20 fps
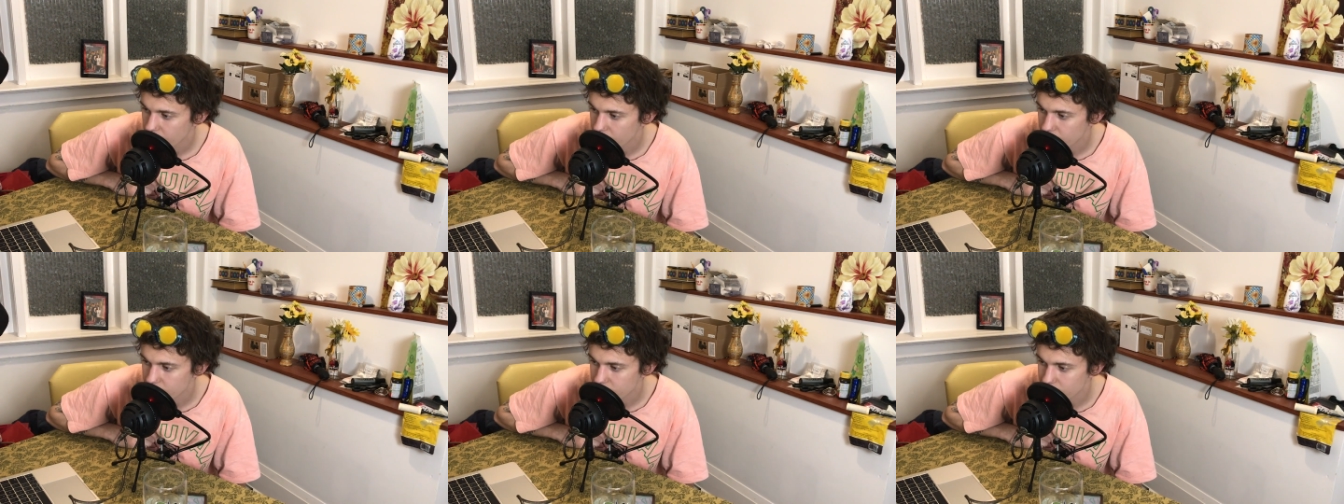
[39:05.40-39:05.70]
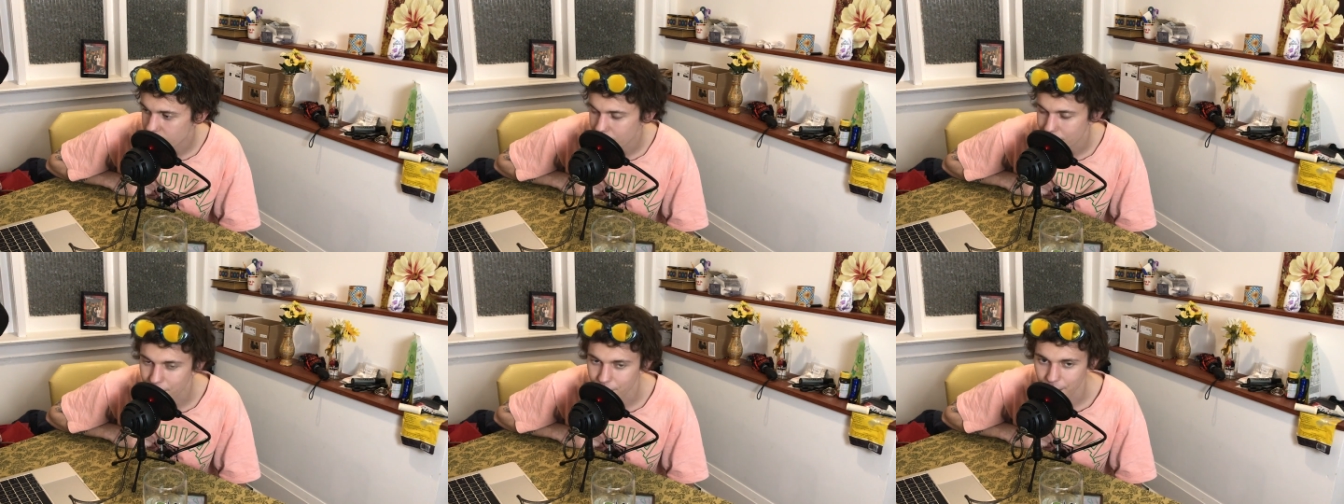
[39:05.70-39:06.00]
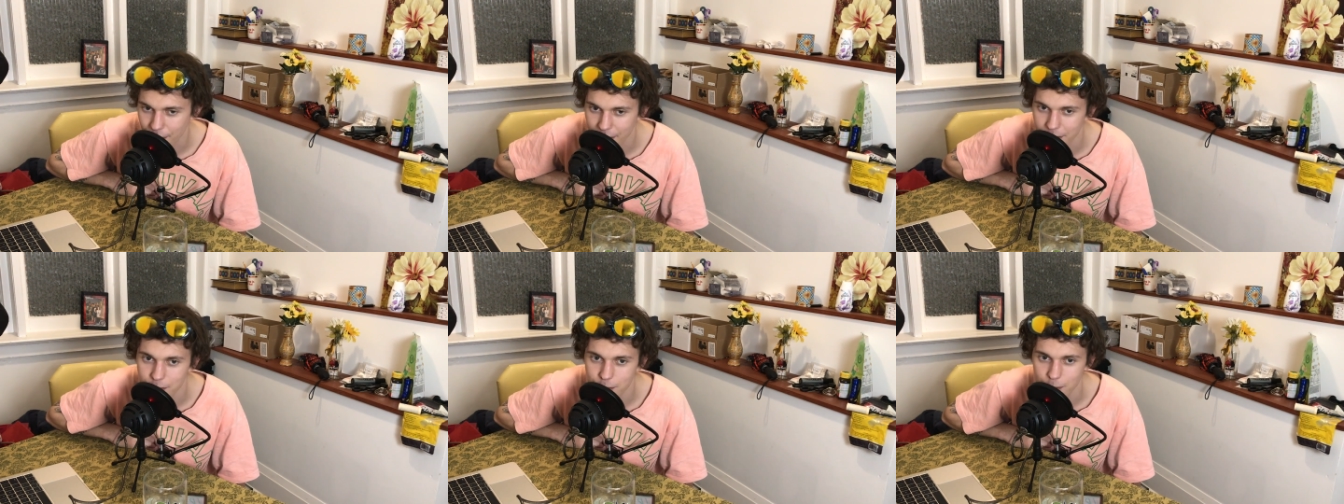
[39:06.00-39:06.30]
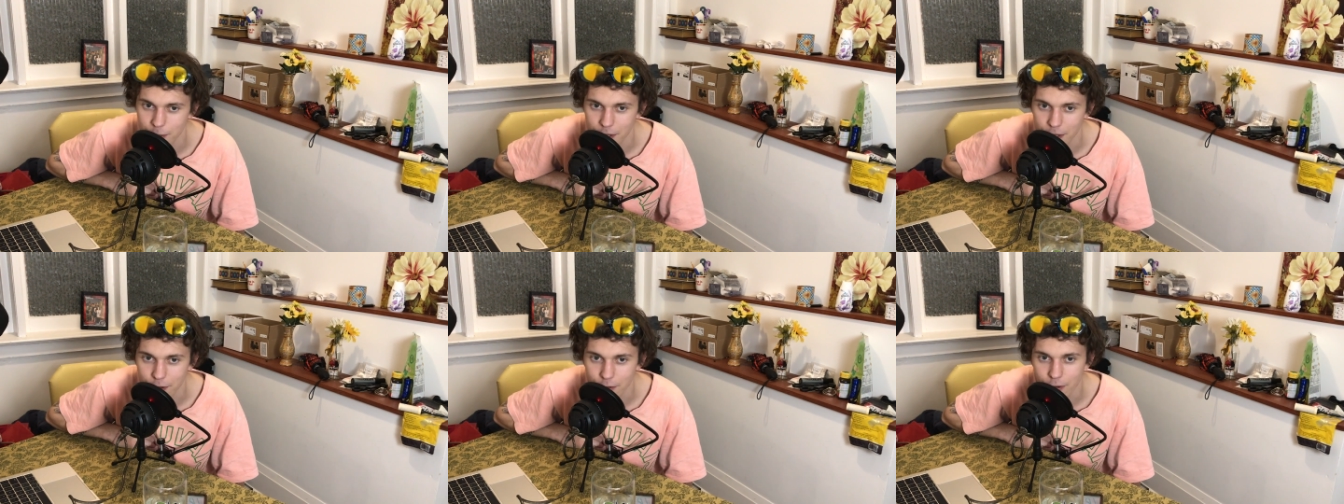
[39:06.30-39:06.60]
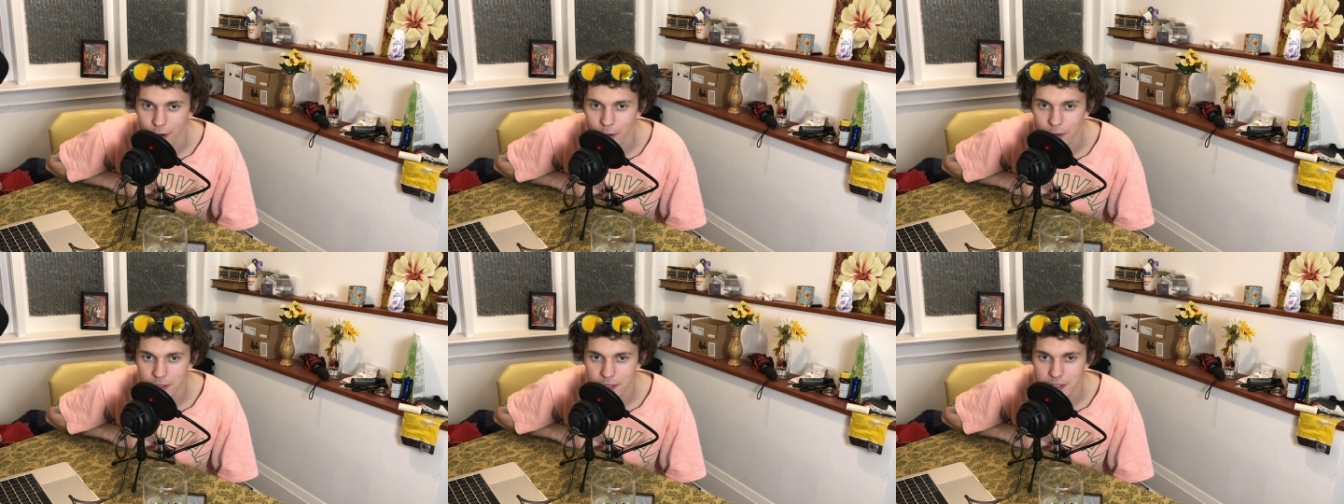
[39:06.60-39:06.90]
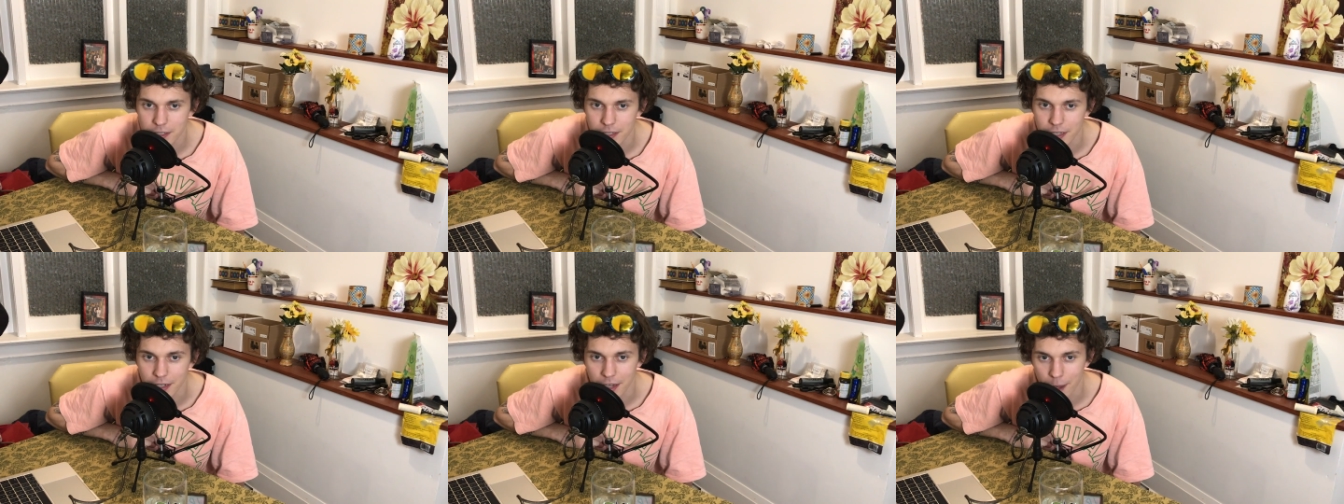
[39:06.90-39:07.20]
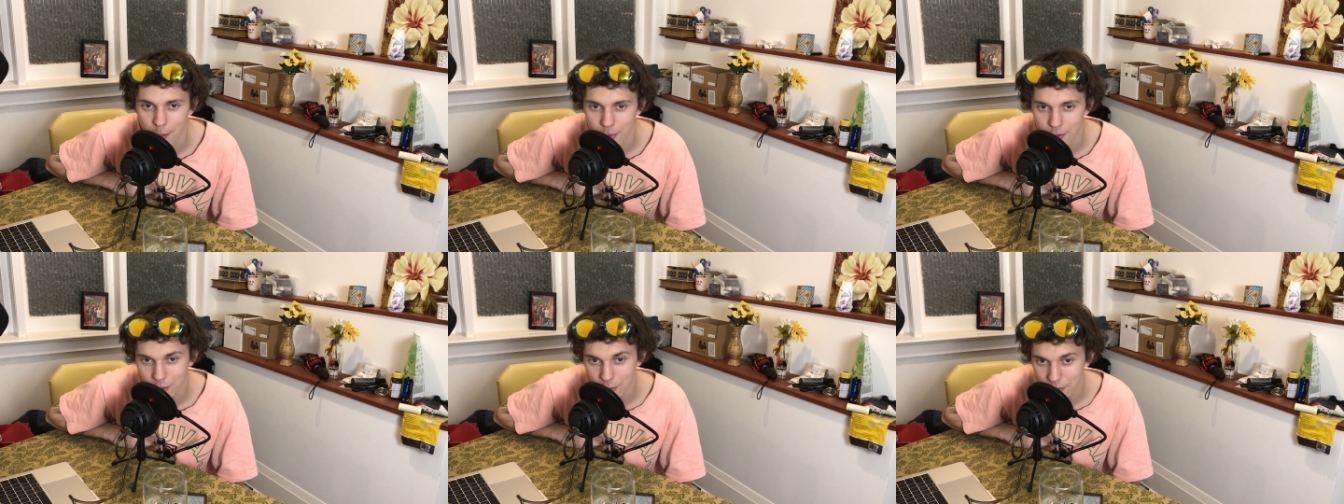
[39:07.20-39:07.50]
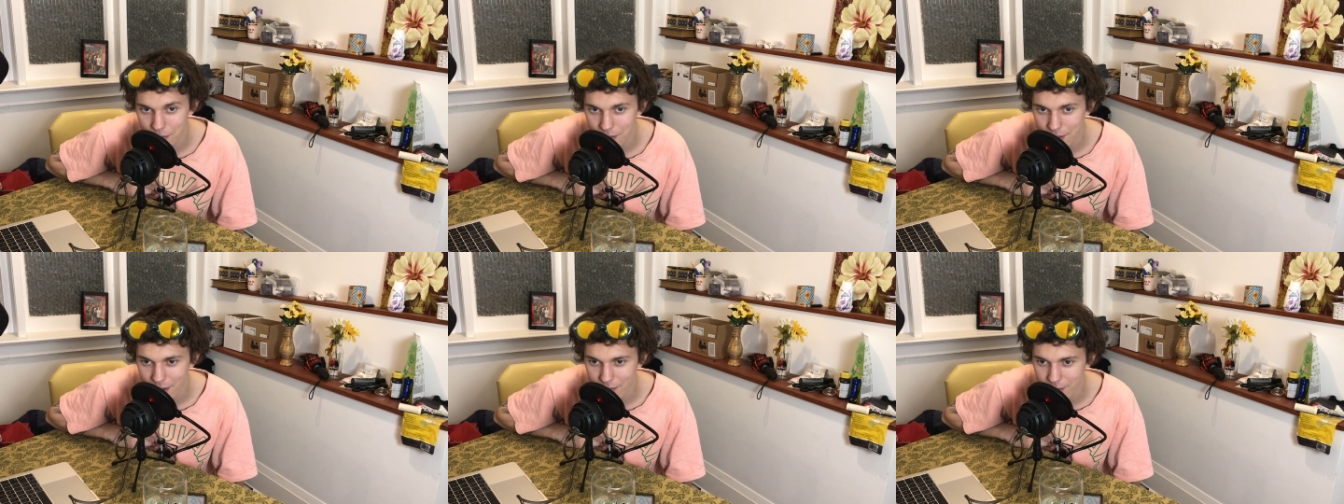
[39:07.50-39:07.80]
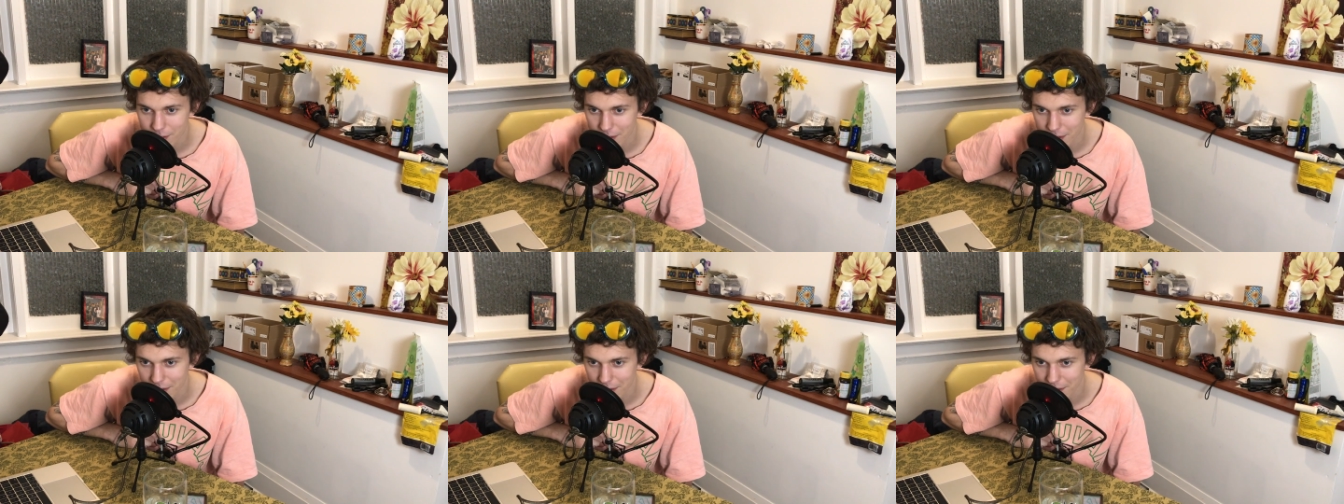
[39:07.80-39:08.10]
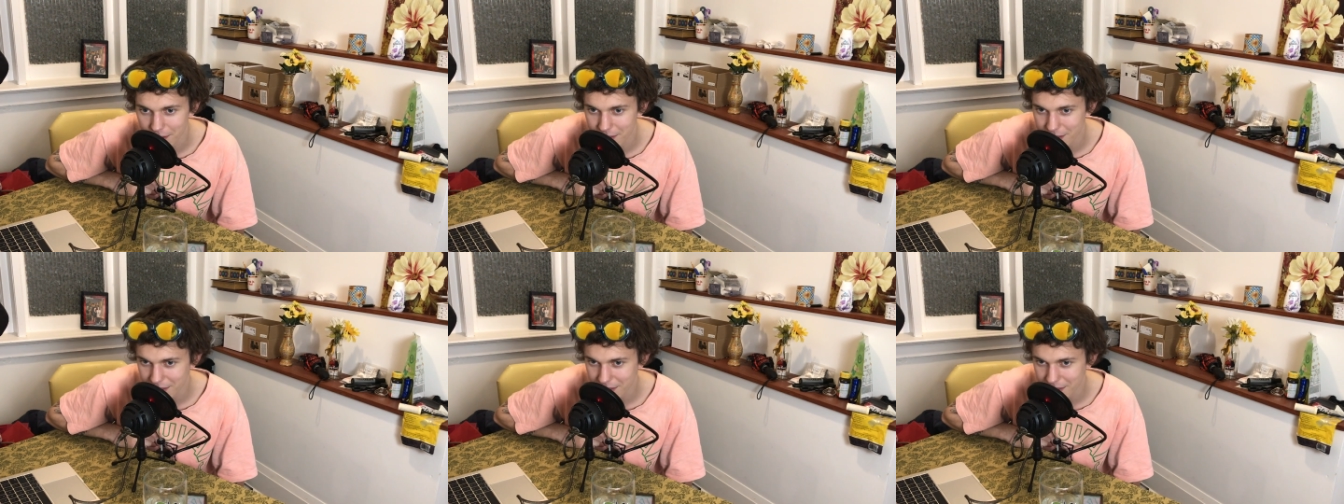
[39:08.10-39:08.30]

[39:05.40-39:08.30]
Until next week, folks, in episode seventeen.